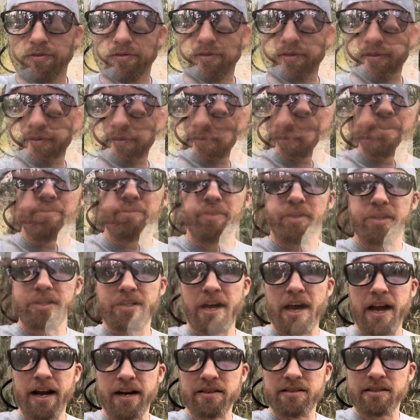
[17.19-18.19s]
My plan for
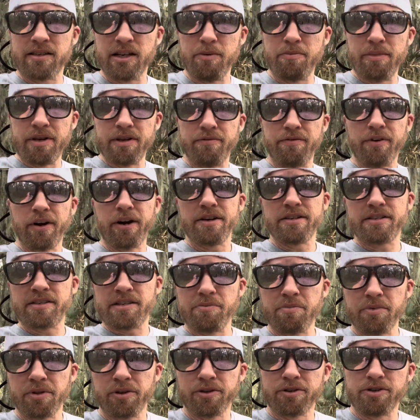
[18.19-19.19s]
attack is going to be very
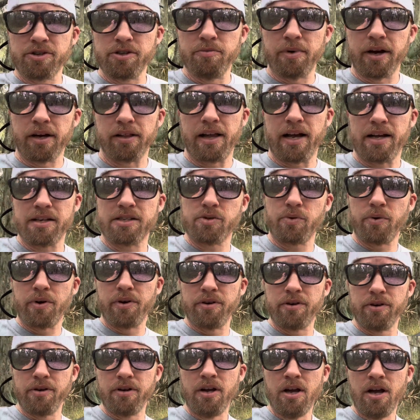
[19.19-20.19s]
similar to my last
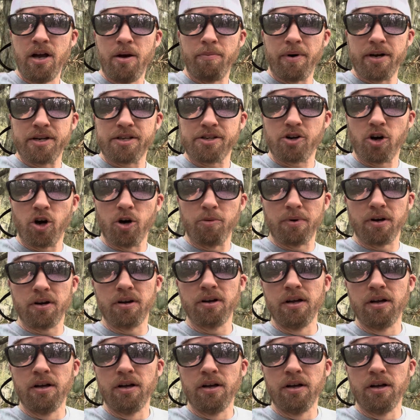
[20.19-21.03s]
Toyota, my Tacoma.